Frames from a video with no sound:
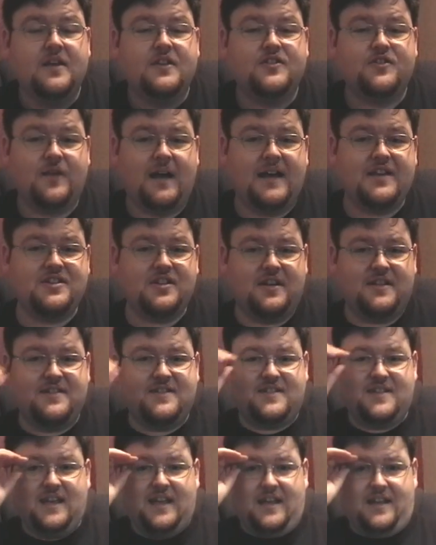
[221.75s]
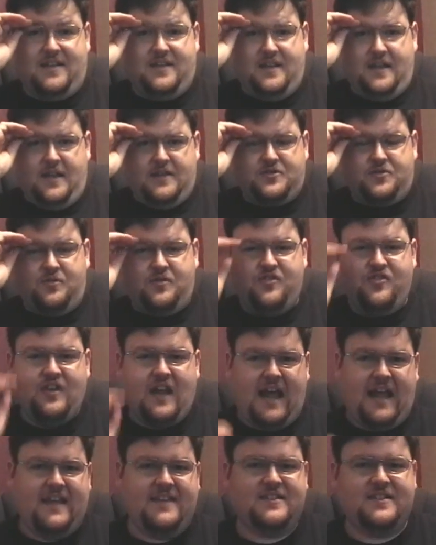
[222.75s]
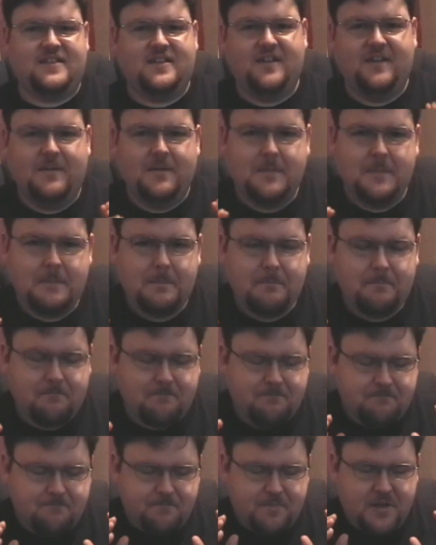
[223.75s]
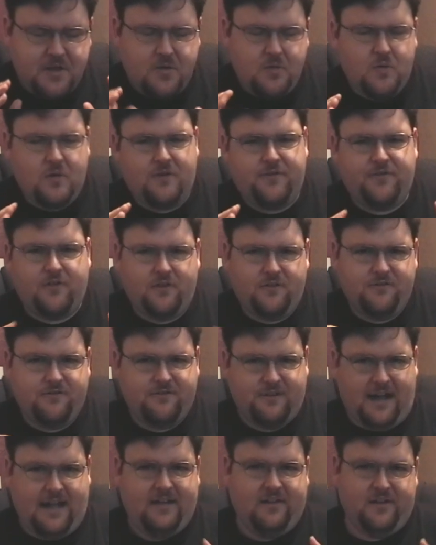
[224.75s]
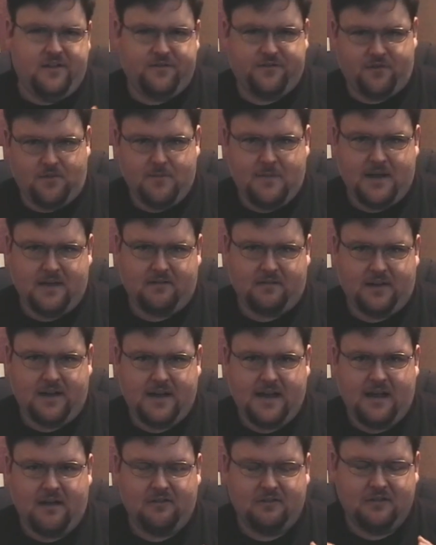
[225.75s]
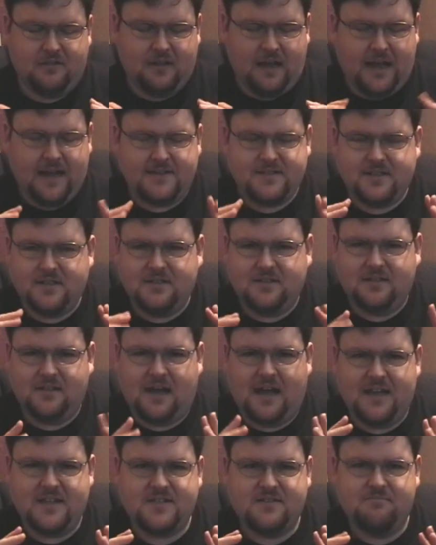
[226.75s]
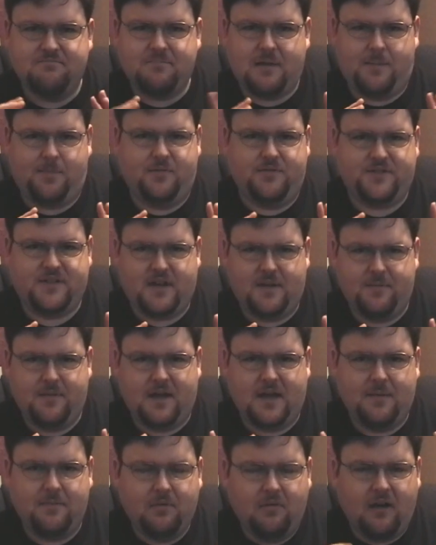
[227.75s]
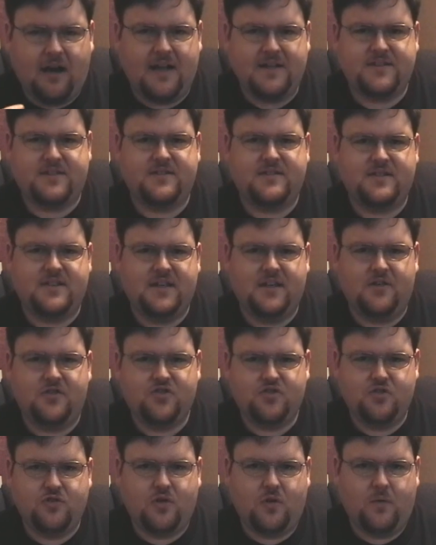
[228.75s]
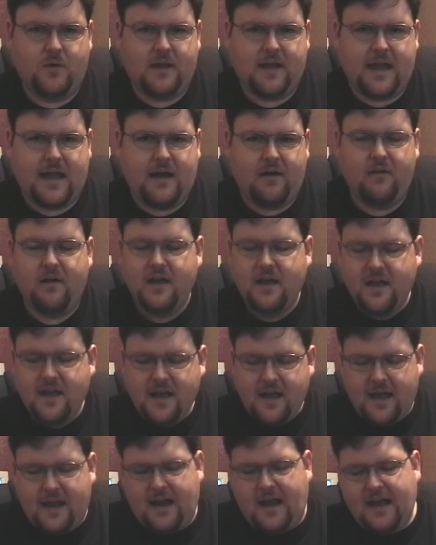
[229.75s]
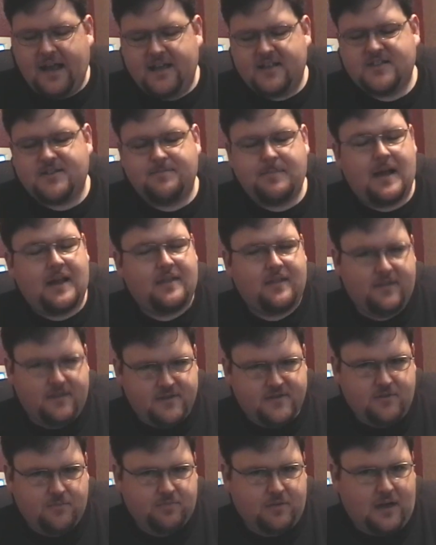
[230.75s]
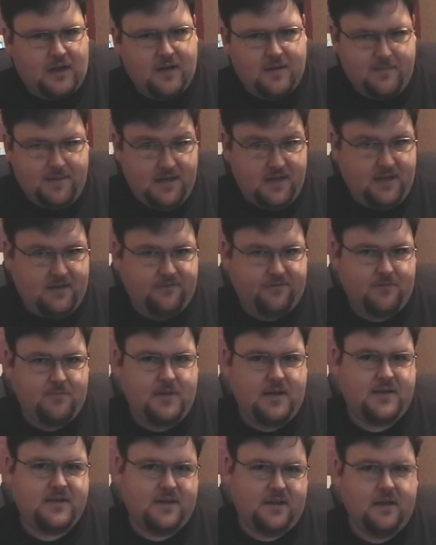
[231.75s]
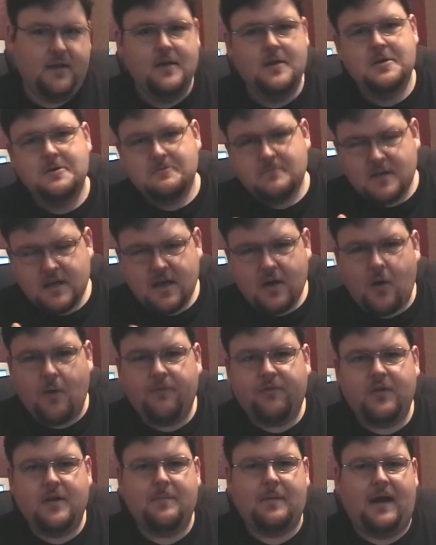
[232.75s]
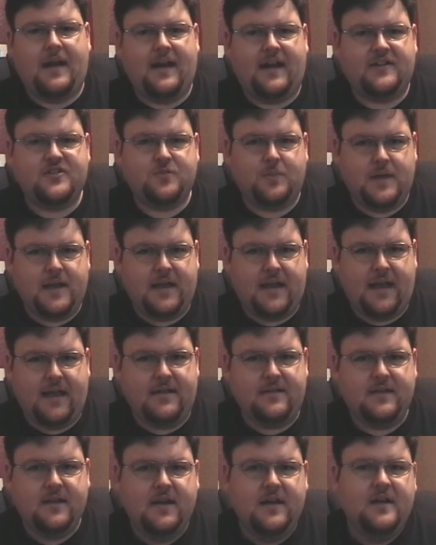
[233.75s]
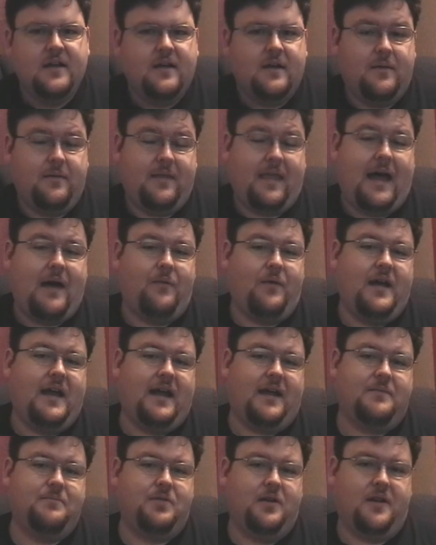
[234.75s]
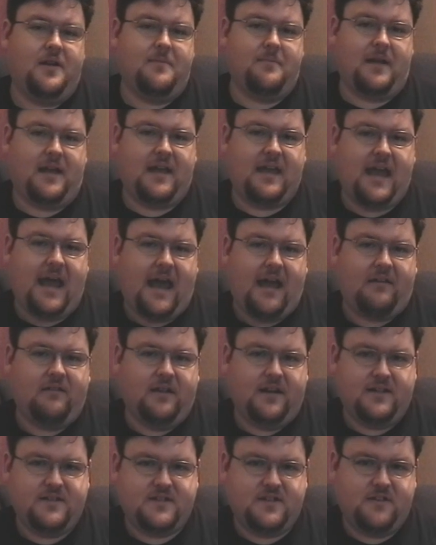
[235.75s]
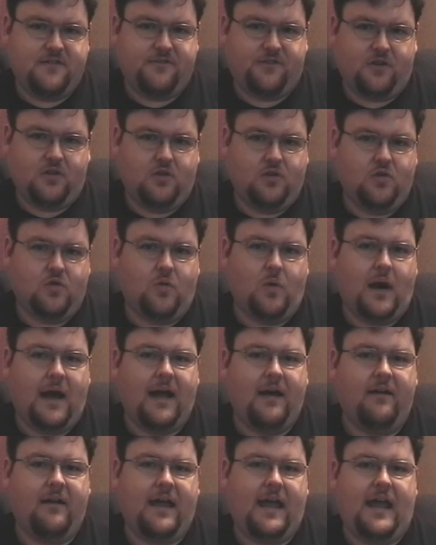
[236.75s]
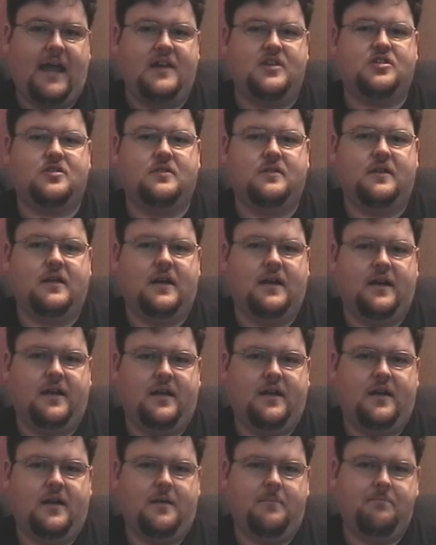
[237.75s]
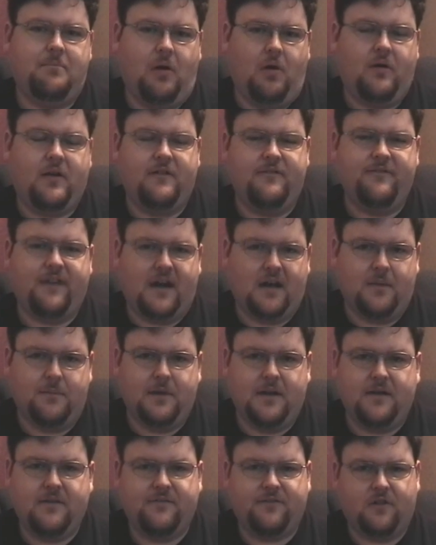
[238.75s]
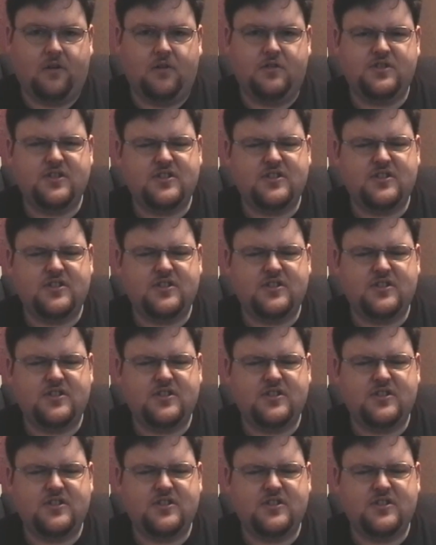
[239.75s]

So as you can see, it's a nice, beautiful, violent ferment right now. Lots and lots of bubbles coming up, lots of CO2 going out. And I expect that this will probably be done fermenting, hopefully by next weekend. And that way I can put it in my keg, let it sit for a little while, age in a bulk environment for